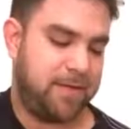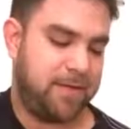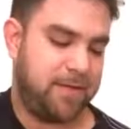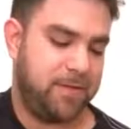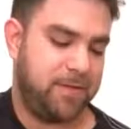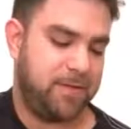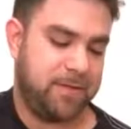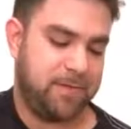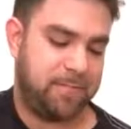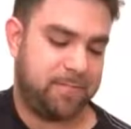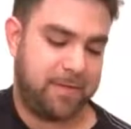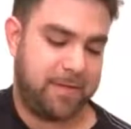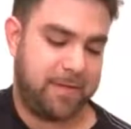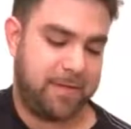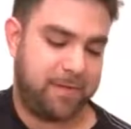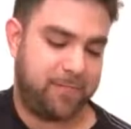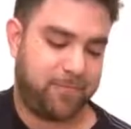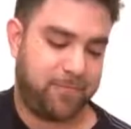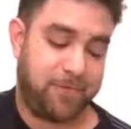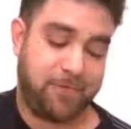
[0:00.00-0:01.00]
then you can
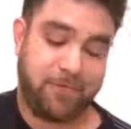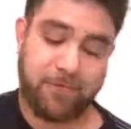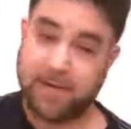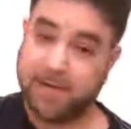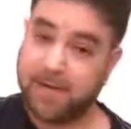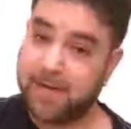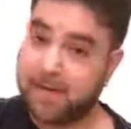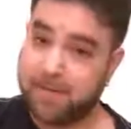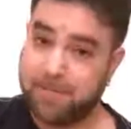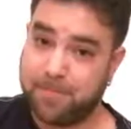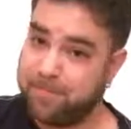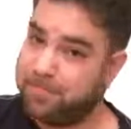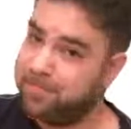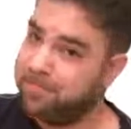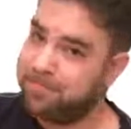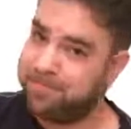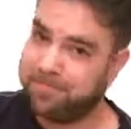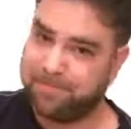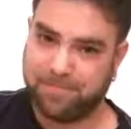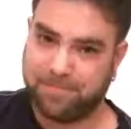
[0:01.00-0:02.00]
play it 1 fret up,
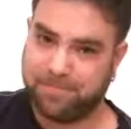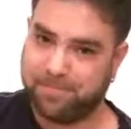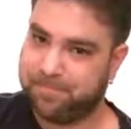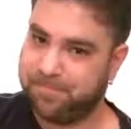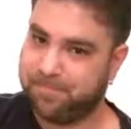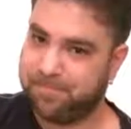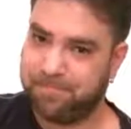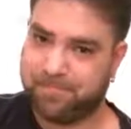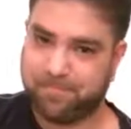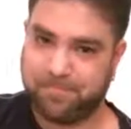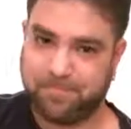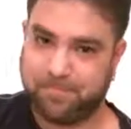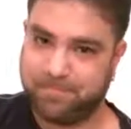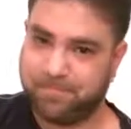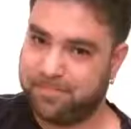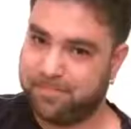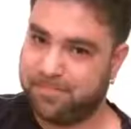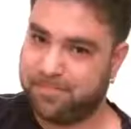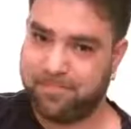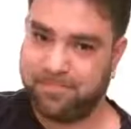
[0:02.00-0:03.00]

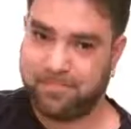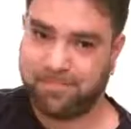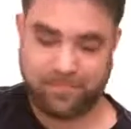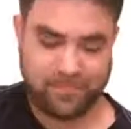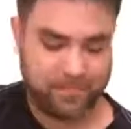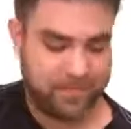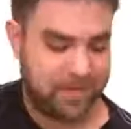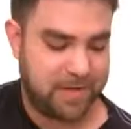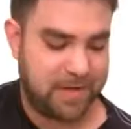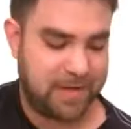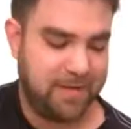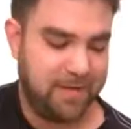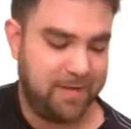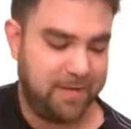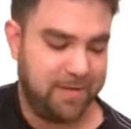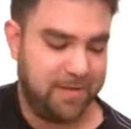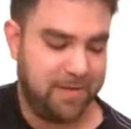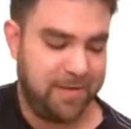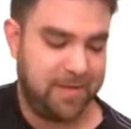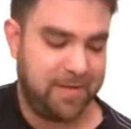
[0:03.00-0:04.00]
okay?
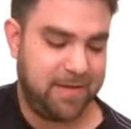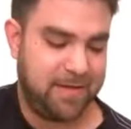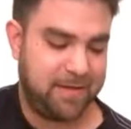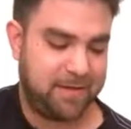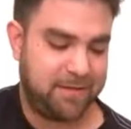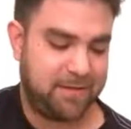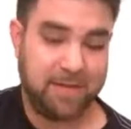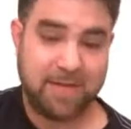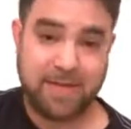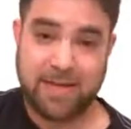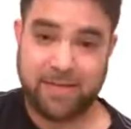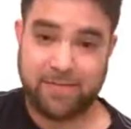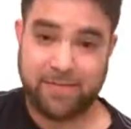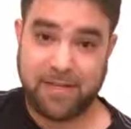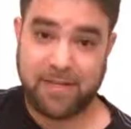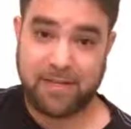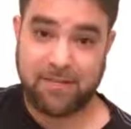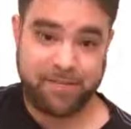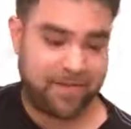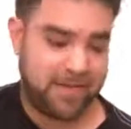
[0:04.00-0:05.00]
And you'll have
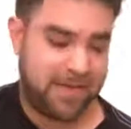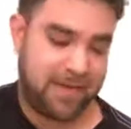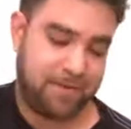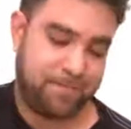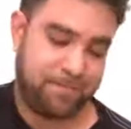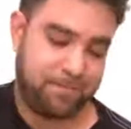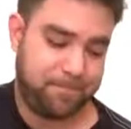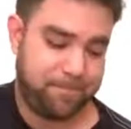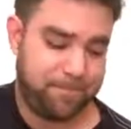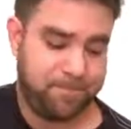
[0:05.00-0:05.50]
E flat.